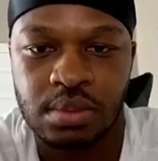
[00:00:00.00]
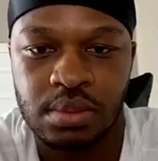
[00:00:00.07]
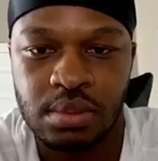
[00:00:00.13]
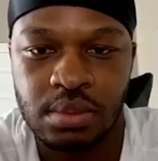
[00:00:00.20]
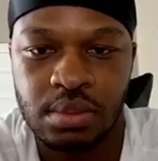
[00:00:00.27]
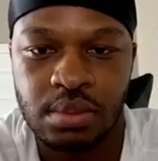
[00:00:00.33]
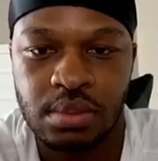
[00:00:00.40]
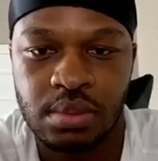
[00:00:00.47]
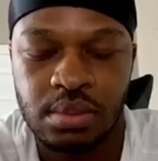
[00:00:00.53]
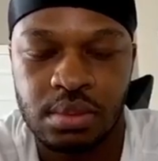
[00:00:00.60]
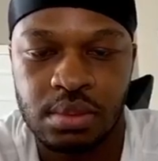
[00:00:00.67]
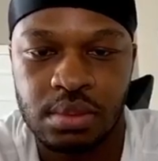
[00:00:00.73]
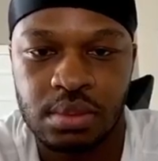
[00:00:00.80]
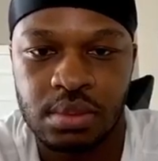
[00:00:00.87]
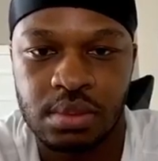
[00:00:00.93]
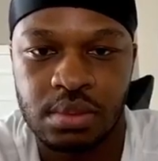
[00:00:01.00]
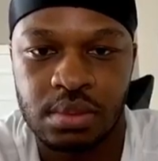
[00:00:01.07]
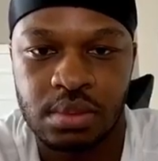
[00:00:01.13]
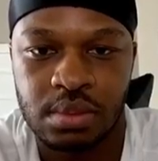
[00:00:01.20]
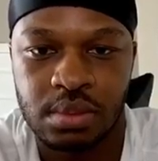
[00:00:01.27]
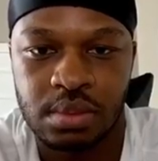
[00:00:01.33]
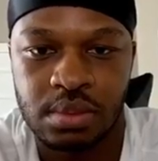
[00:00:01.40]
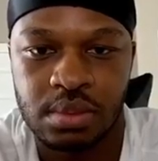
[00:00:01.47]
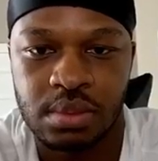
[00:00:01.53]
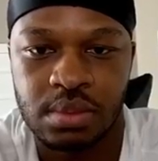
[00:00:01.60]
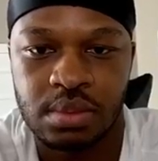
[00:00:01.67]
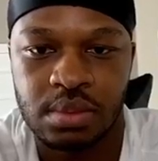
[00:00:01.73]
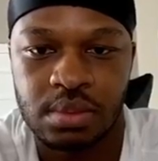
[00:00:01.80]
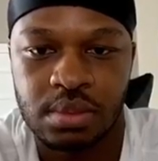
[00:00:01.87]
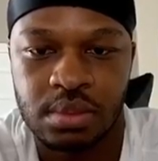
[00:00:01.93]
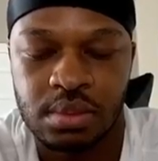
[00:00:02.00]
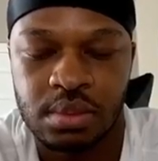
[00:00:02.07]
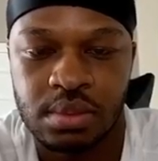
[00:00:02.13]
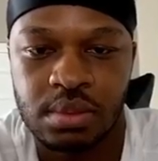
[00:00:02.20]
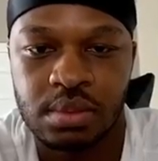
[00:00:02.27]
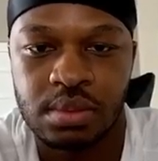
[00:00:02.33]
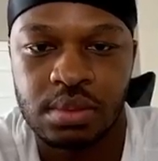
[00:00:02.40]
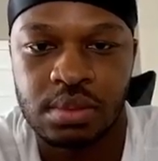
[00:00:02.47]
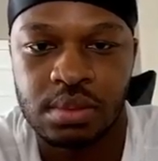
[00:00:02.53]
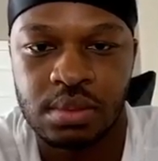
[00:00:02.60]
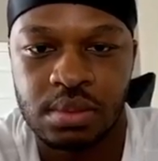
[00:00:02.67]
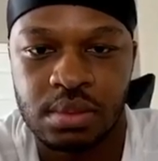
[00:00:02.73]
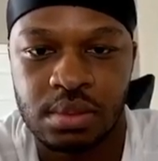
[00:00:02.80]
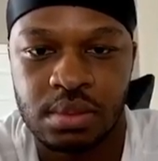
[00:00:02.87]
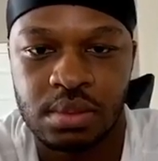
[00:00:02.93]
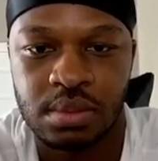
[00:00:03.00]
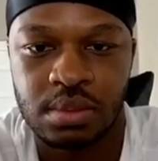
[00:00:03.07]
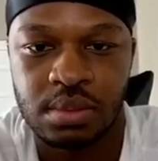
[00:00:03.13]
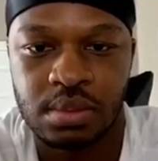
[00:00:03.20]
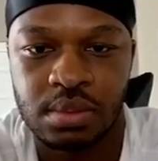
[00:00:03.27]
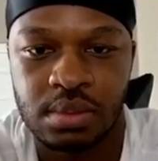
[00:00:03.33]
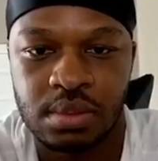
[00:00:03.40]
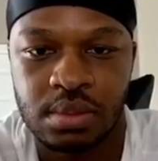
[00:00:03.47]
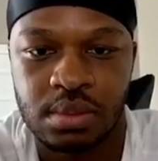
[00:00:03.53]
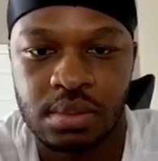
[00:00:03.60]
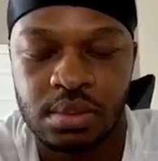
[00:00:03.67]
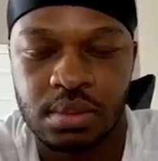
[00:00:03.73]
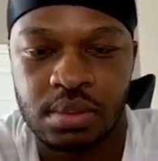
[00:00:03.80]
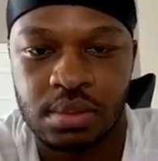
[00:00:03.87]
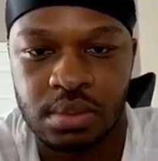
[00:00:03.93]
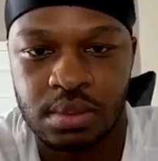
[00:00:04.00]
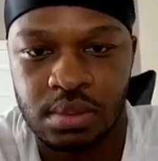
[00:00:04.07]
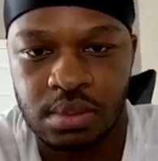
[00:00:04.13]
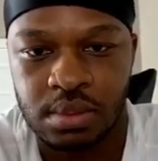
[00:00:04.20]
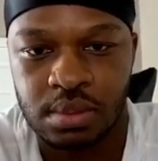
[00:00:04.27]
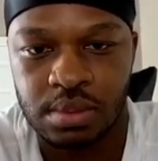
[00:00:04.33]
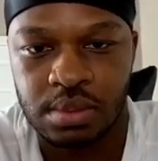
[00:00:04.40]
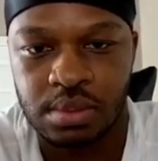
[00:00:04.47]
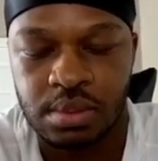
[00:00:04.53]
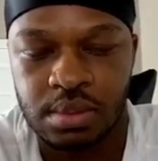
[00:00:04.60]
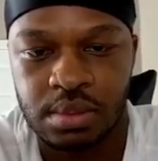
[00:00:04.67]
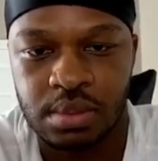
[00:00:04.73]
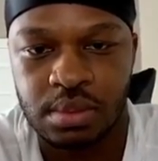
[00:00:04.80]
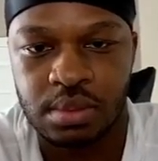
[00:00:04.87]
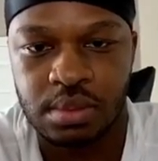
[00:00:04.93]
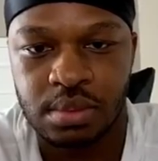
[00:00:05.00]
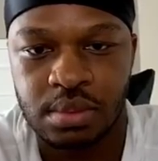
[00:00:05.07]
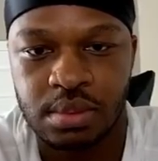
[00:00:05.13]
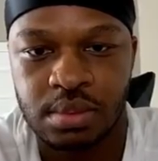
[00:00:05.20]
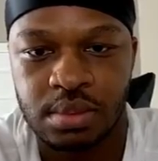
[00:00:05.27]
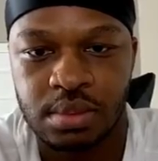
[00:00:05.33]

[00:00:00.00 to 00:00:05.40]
This person isn't speaking.